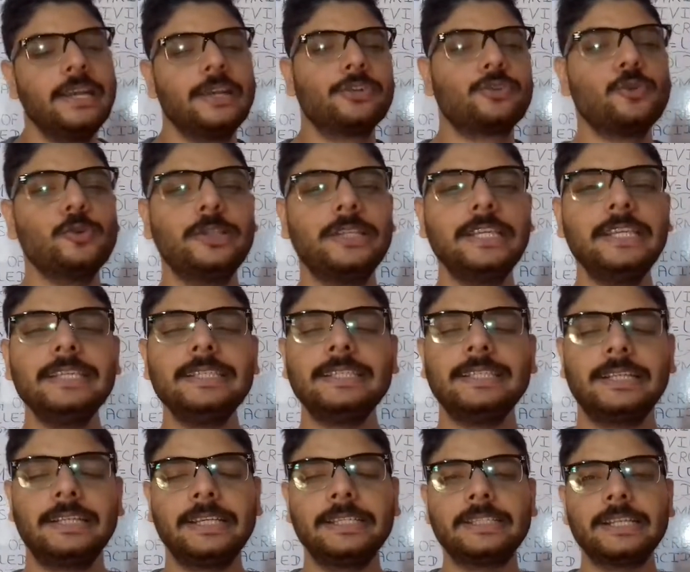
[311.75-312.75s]
so
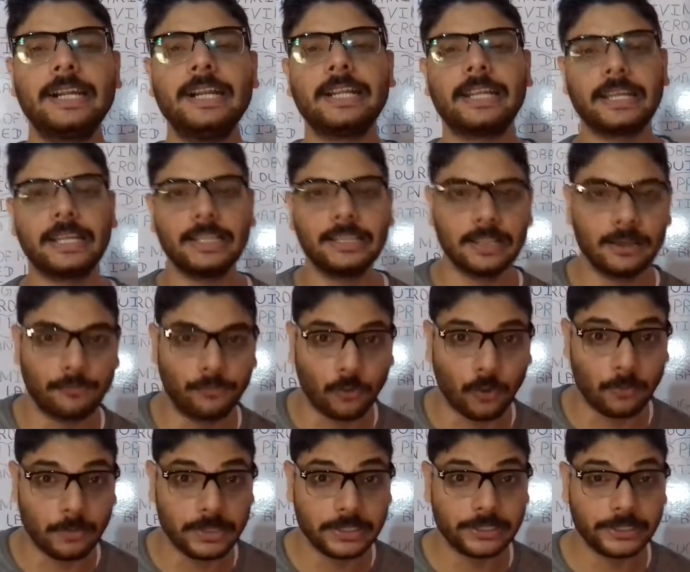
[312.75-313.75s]
these result in the
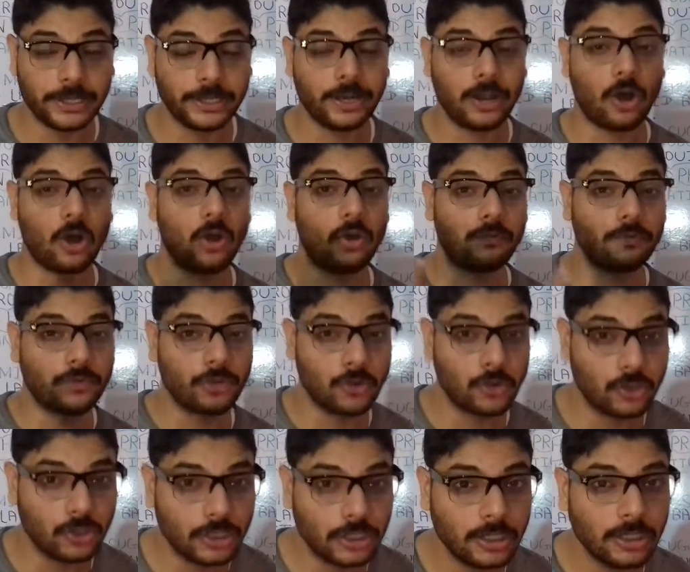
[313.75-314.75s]
formation of
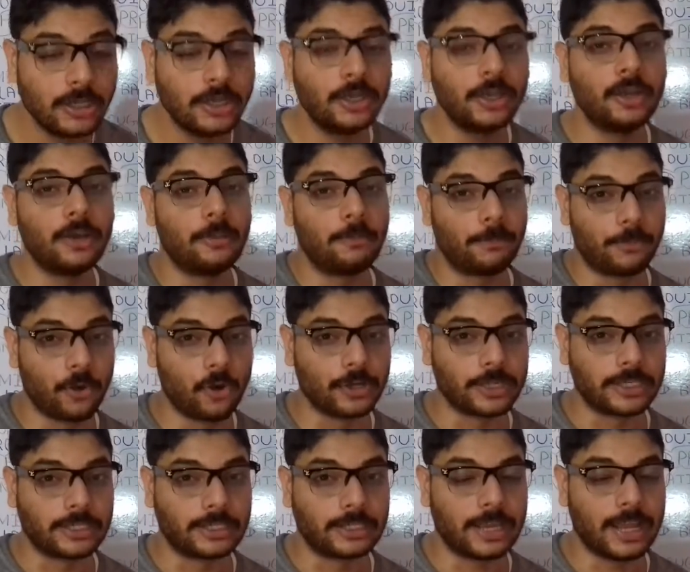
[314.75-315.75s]
your
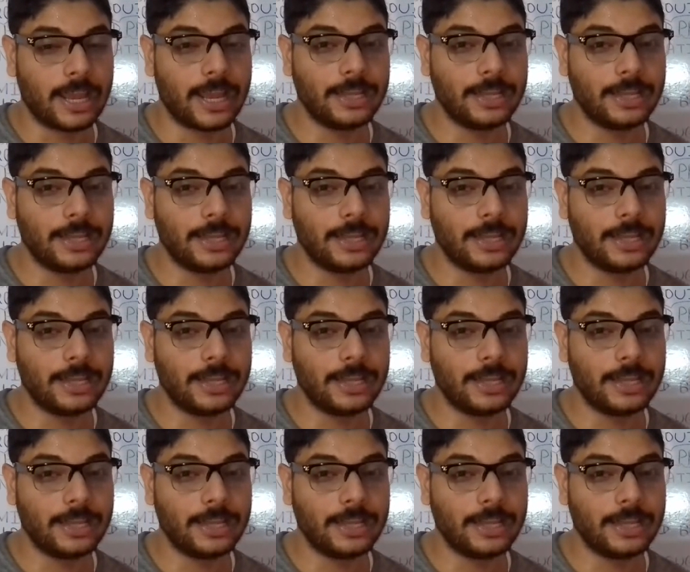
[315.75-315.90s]
protein.